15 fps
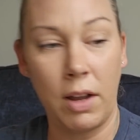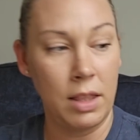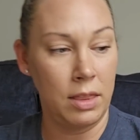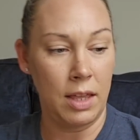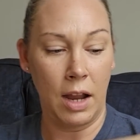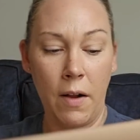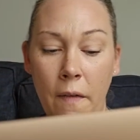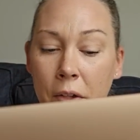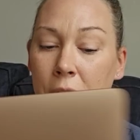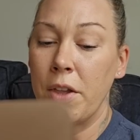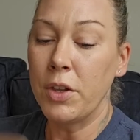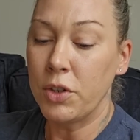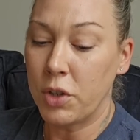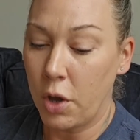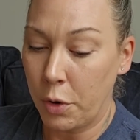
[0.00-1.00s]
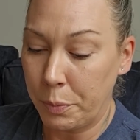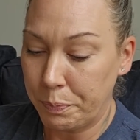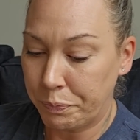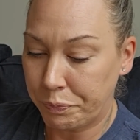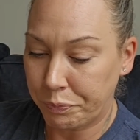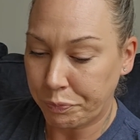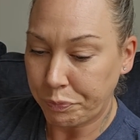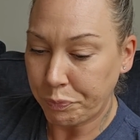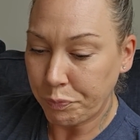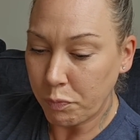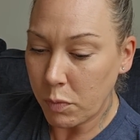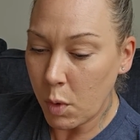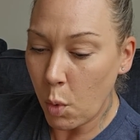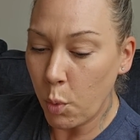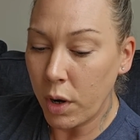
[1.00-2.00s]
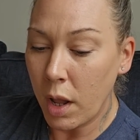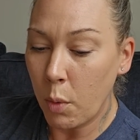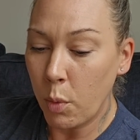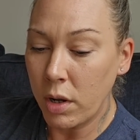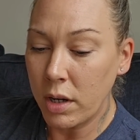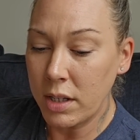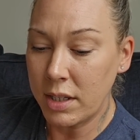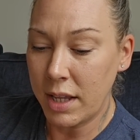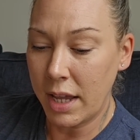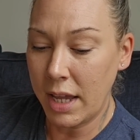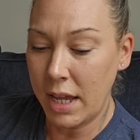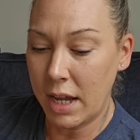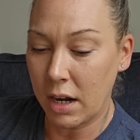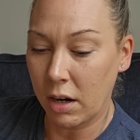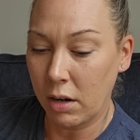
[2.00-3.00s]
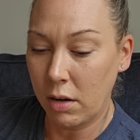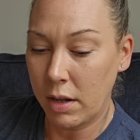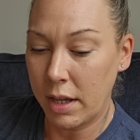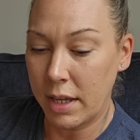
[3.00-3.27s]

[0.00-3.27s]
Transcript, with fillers: right there. So what I want to say here